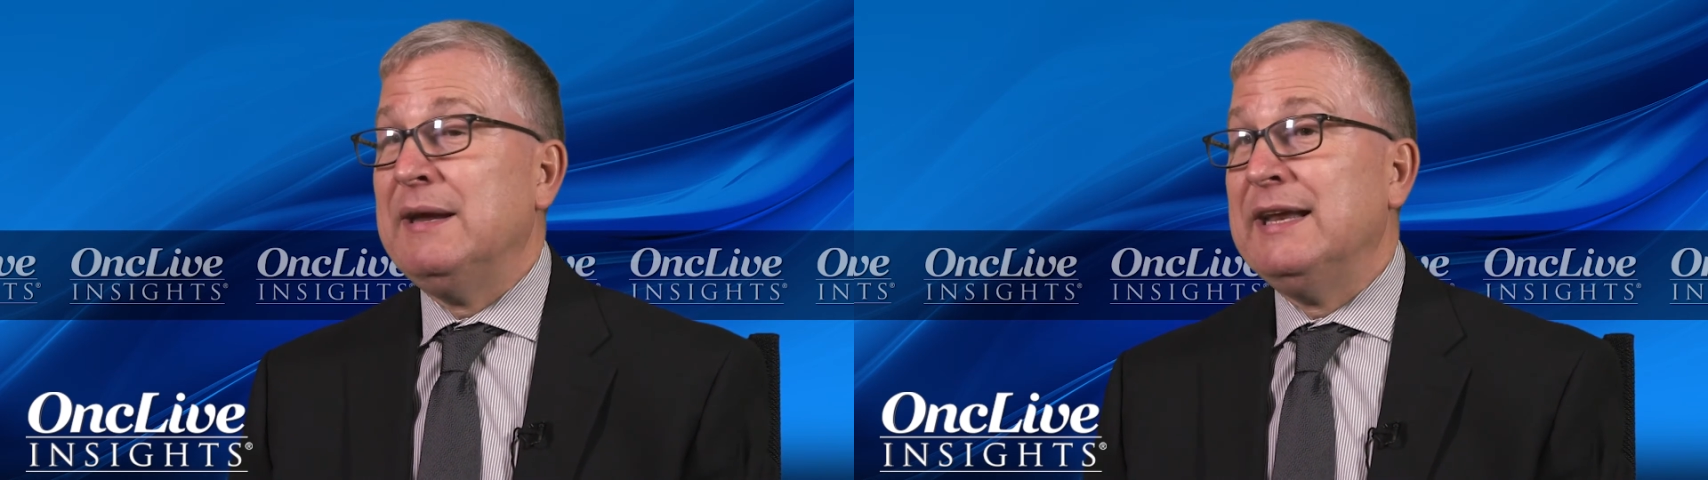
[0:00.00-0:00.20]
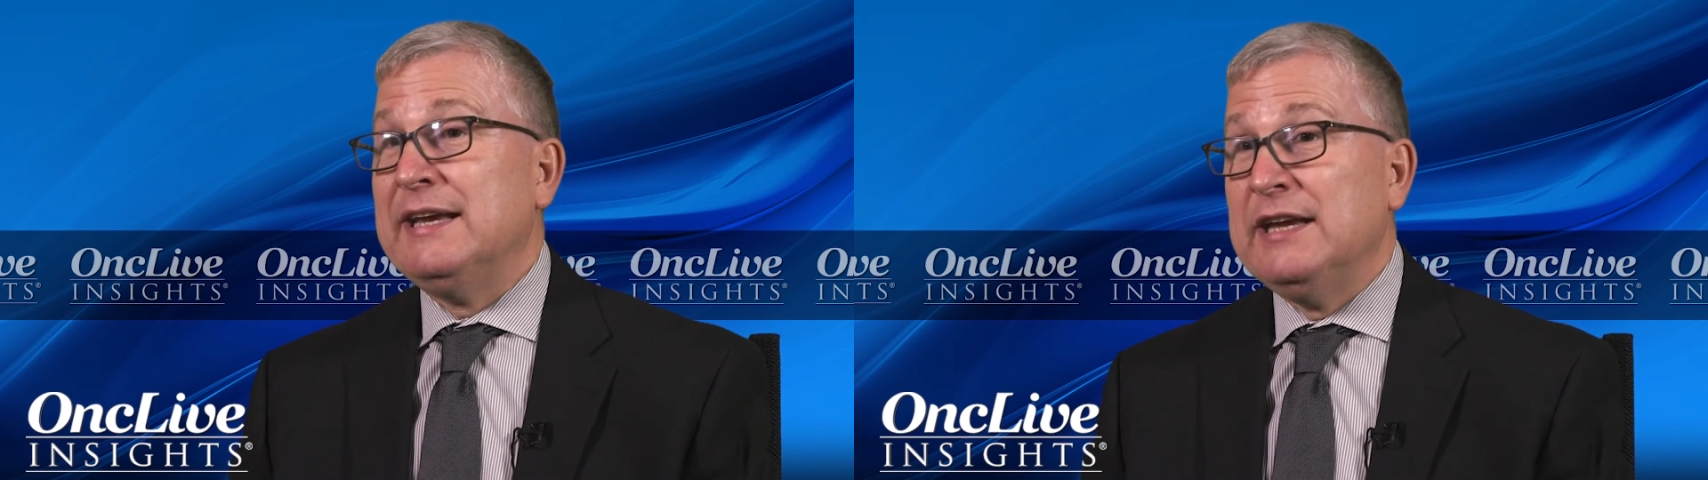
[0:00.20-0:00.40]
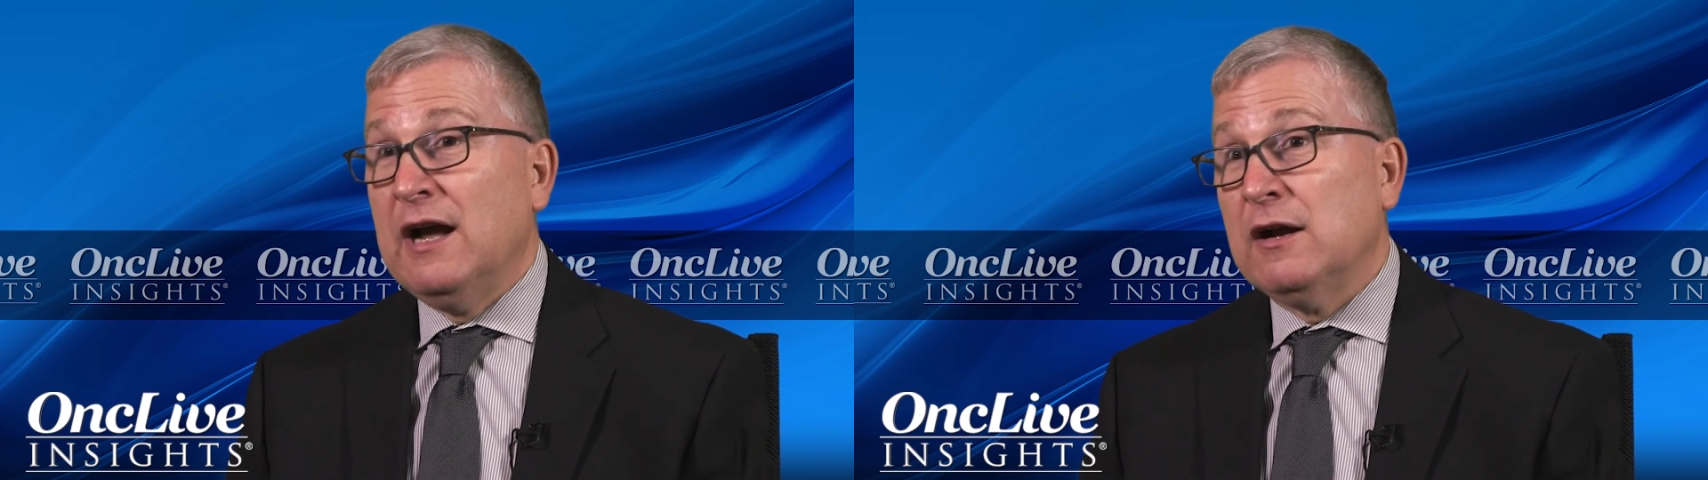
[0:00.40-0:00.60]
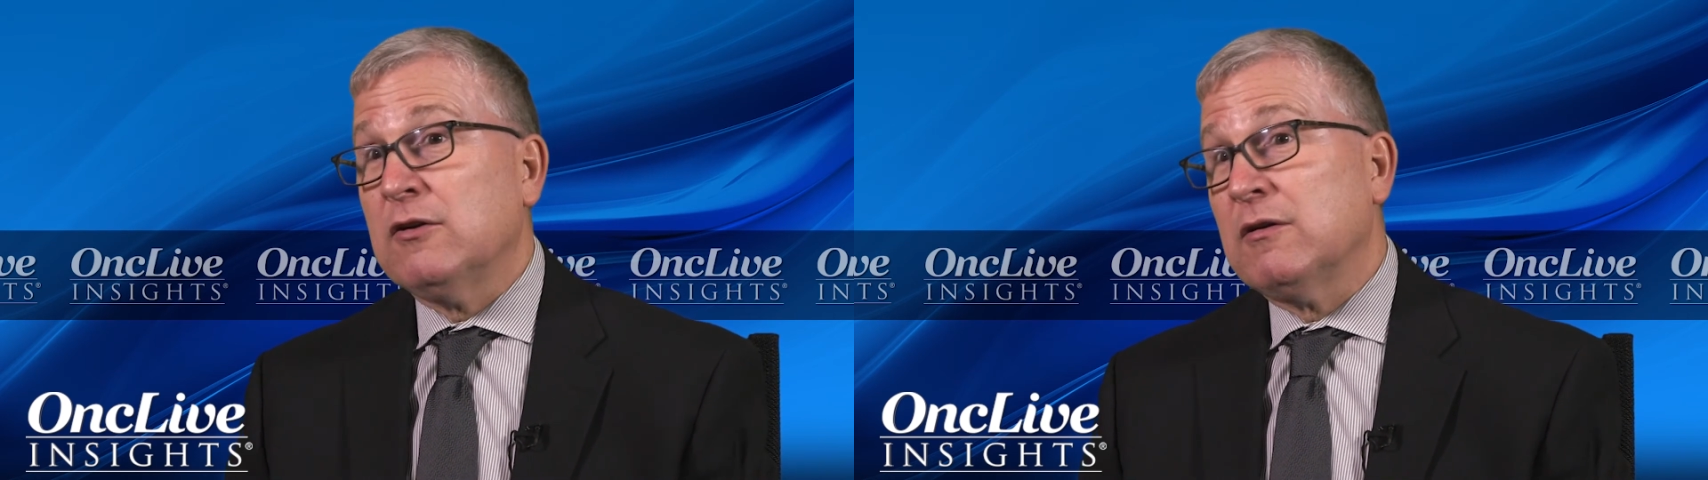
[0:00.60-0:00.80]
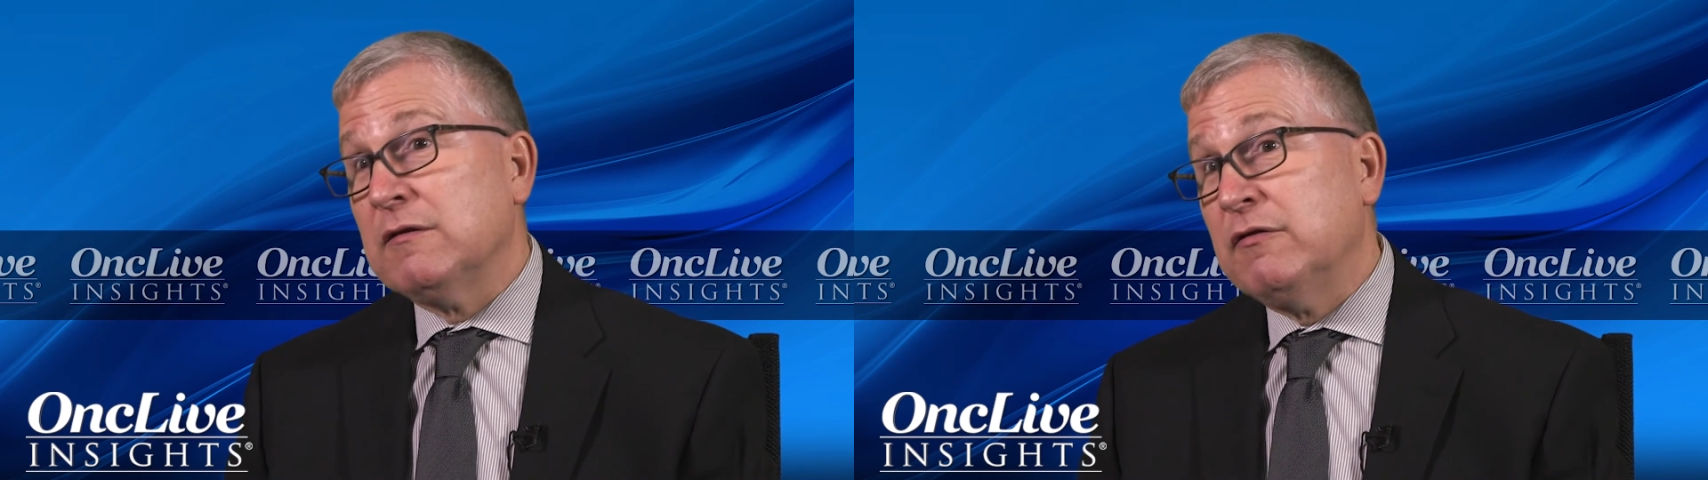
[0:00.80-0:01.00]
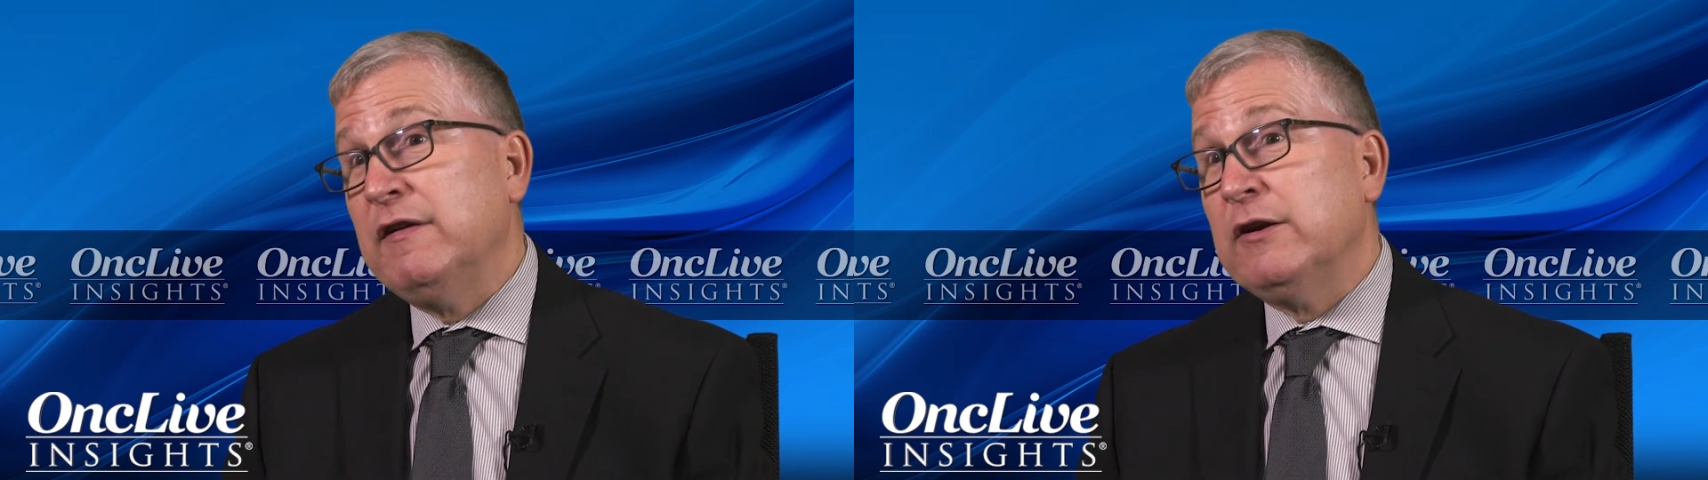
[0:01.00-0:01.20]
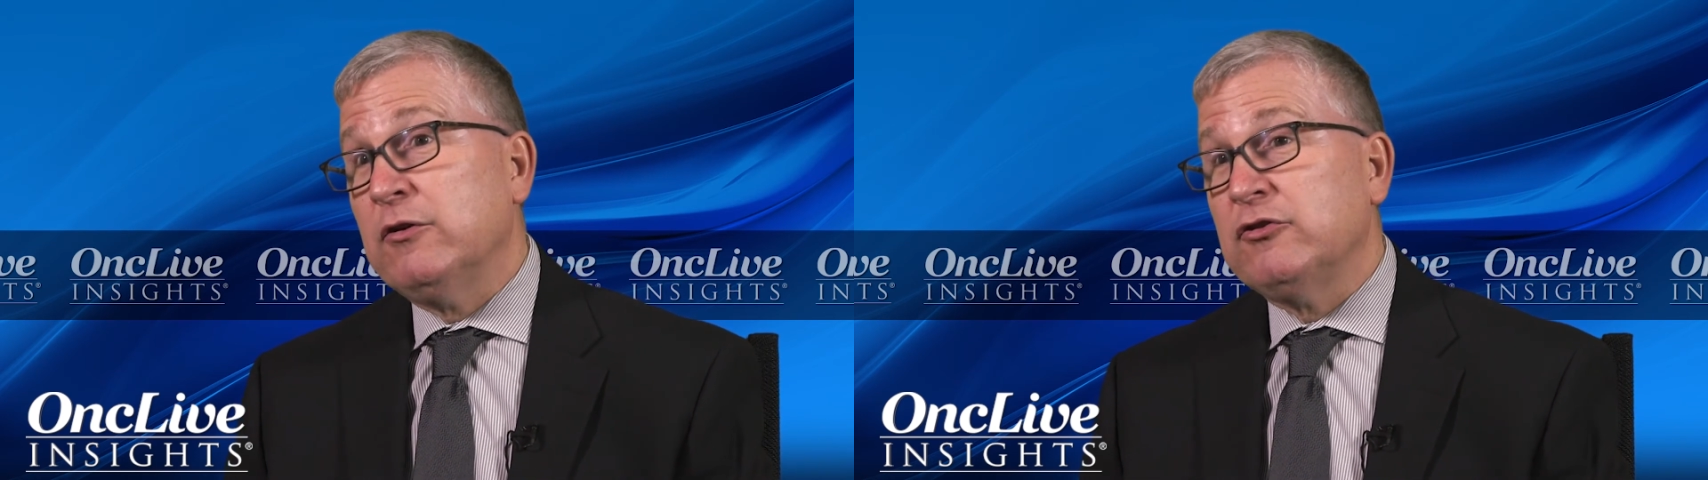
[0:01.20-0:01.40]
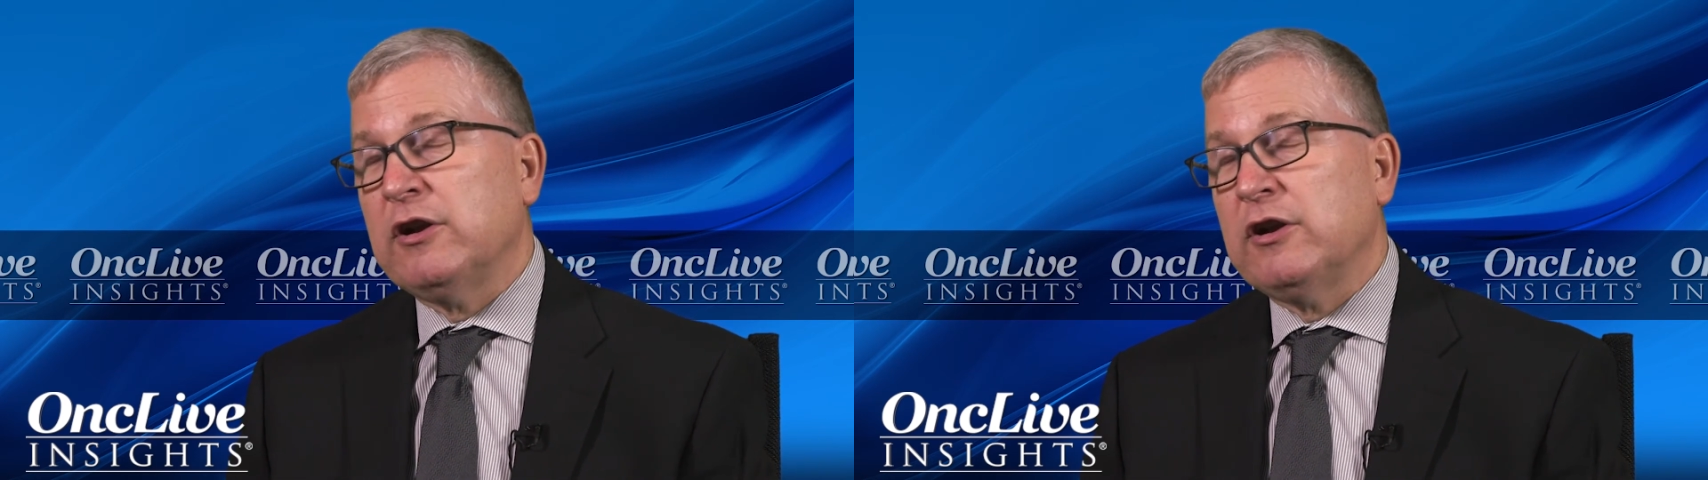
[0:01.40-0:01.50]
meaning younger and fitter,